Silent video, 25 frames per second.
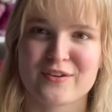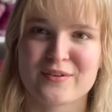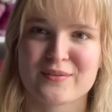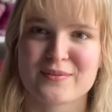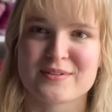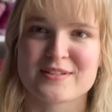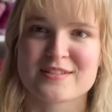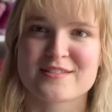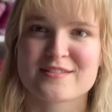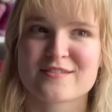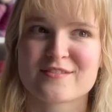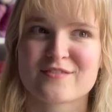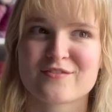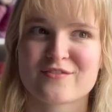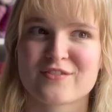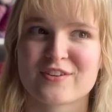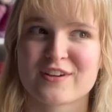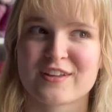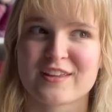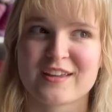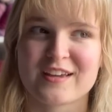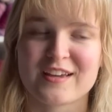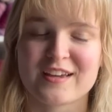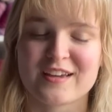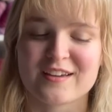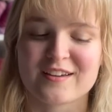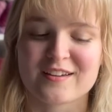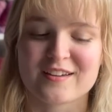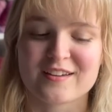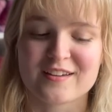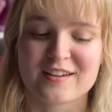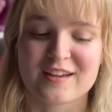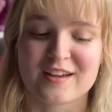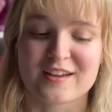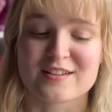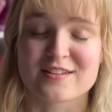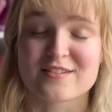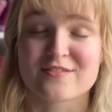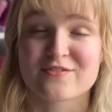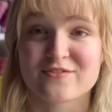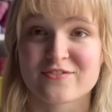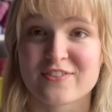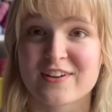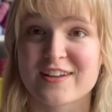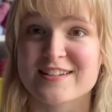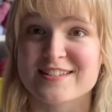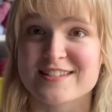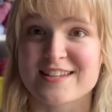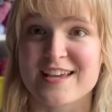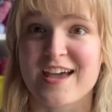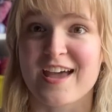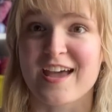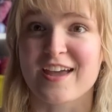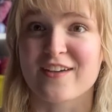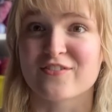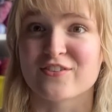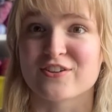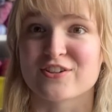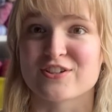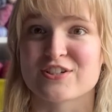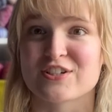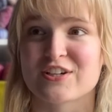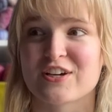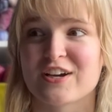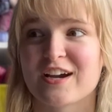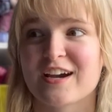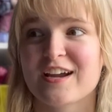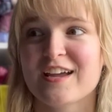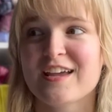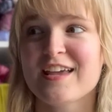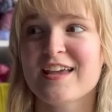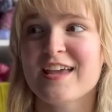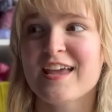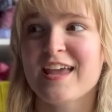It was really a fun day for sure.